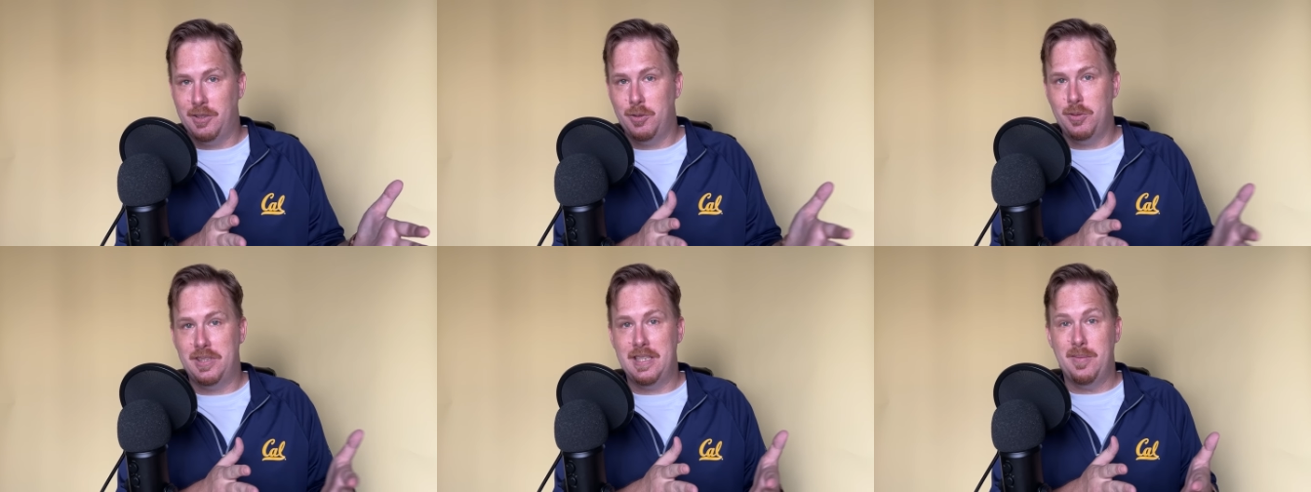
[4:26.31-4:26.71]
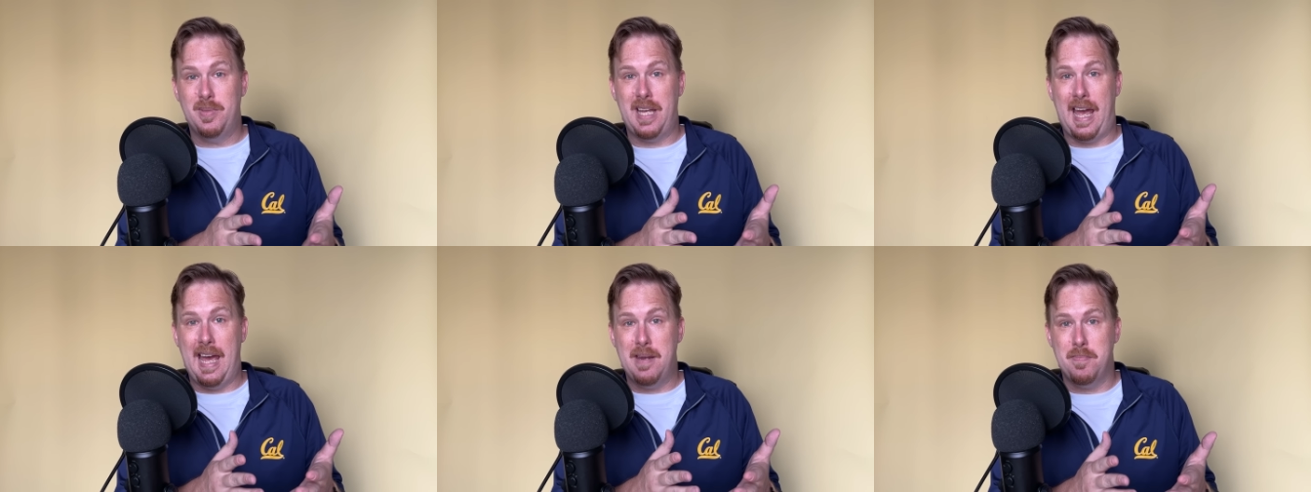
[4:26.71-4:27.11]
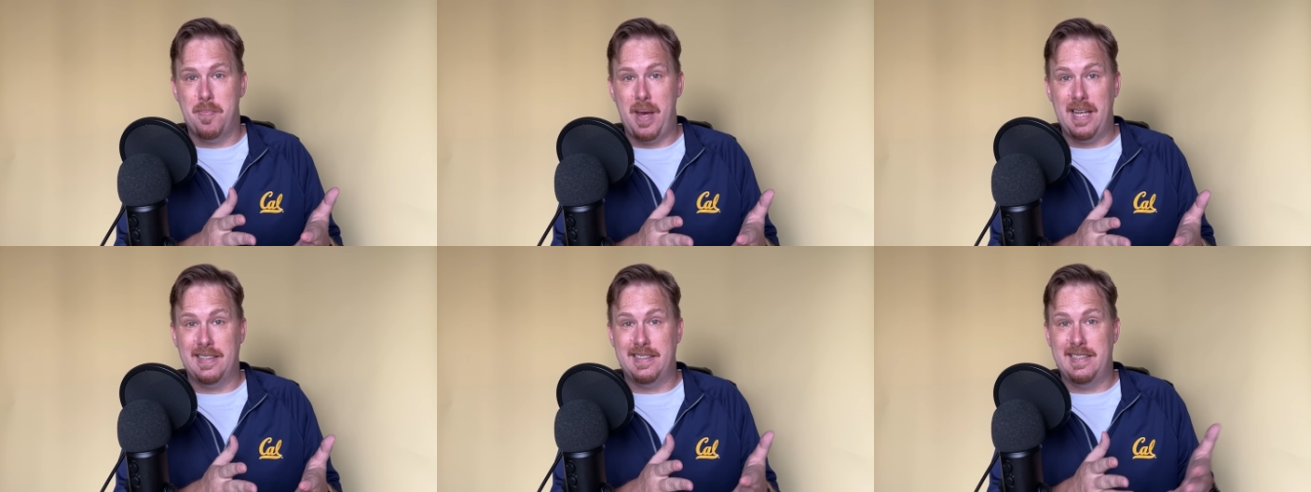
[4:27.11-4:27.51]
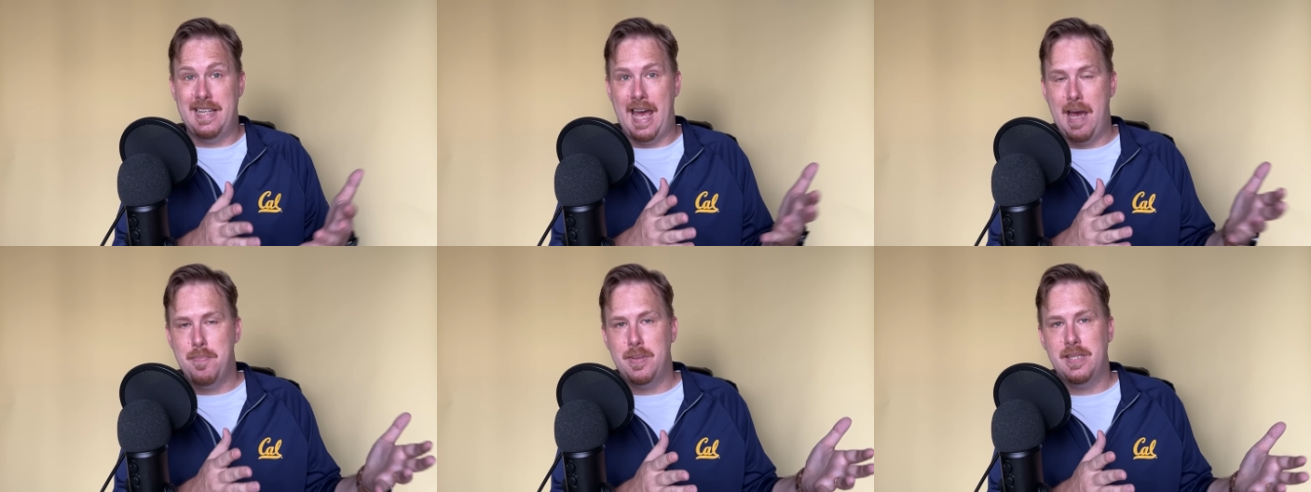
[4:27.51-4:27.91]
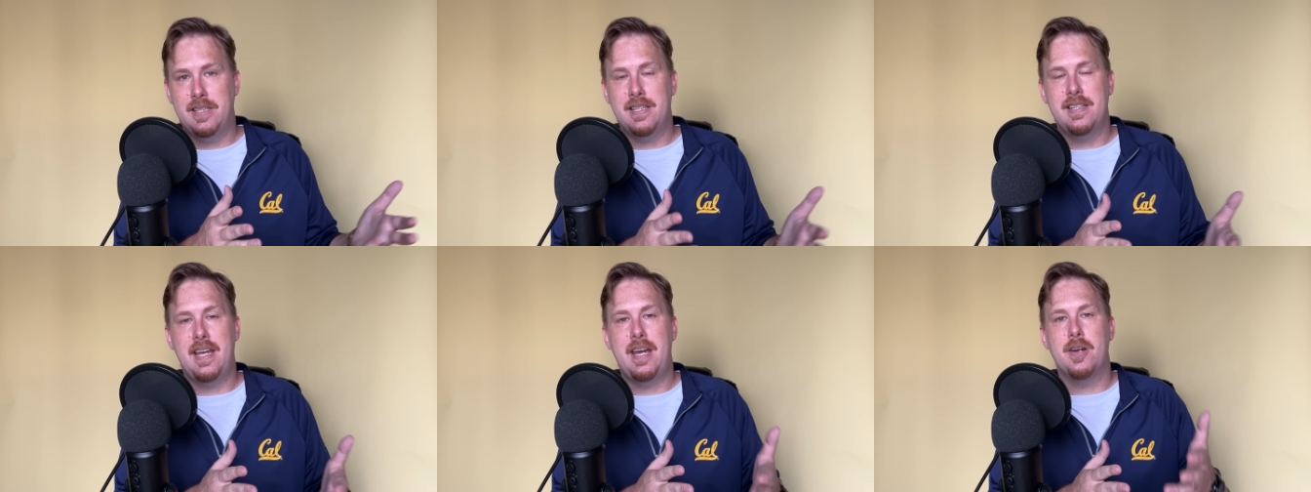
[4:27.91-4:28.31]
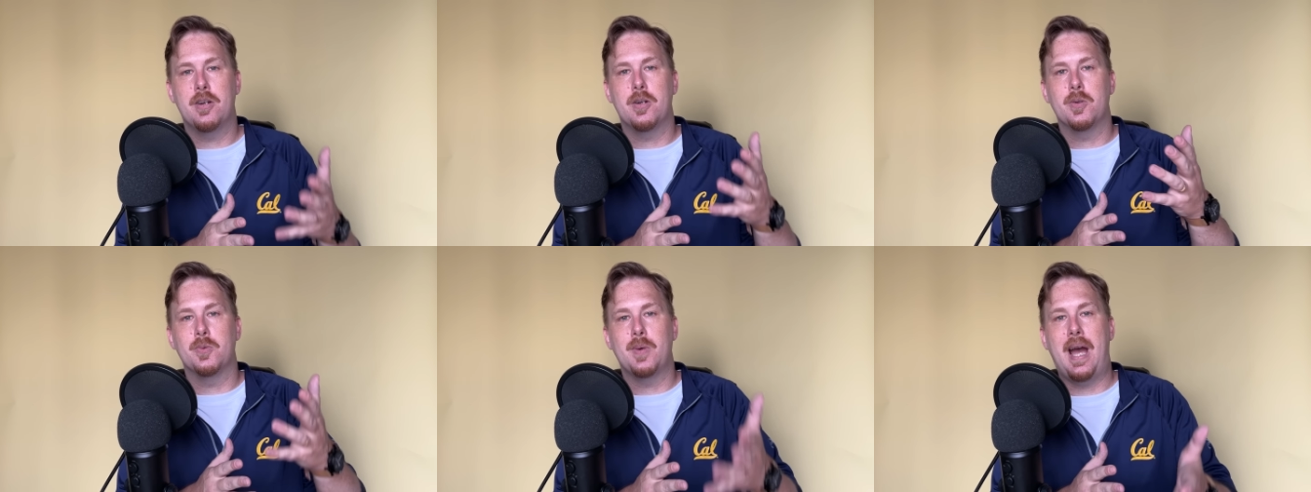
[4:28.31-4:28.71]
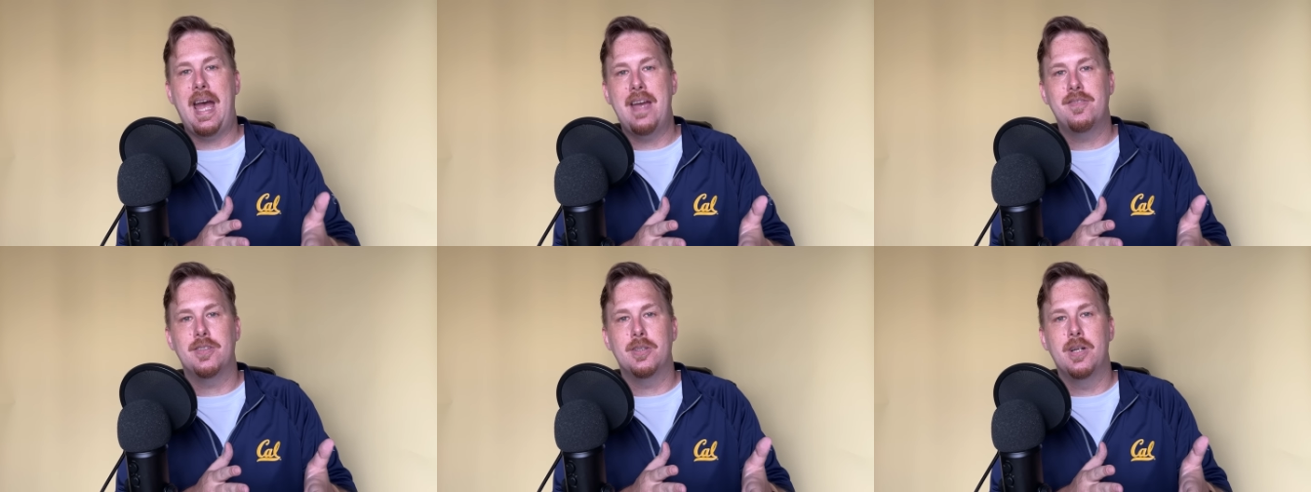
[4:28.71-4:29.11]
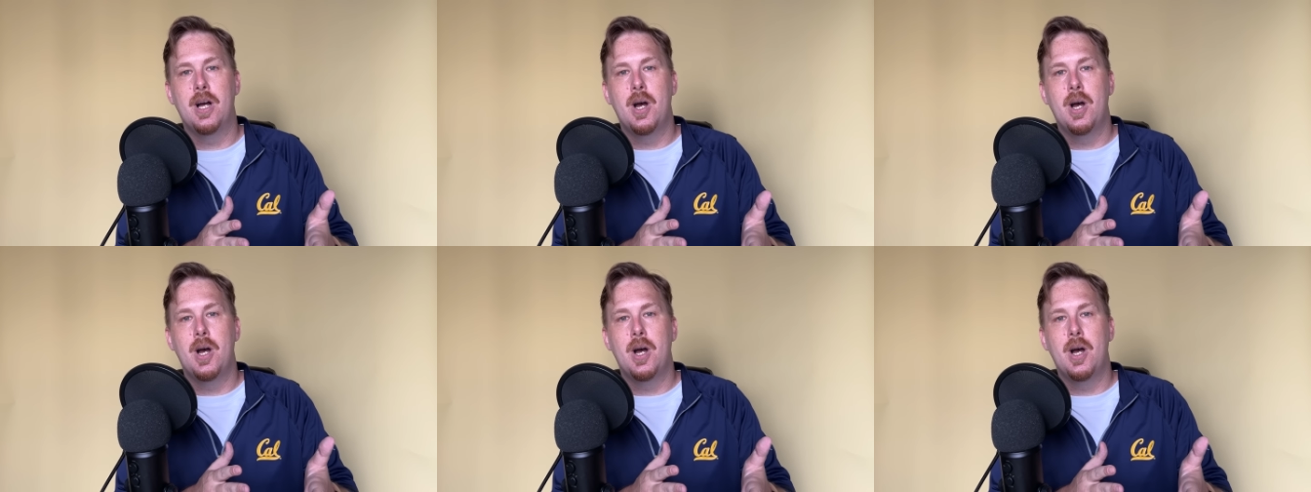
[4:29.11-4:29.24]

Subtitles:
who seems at best tepid to their arrival,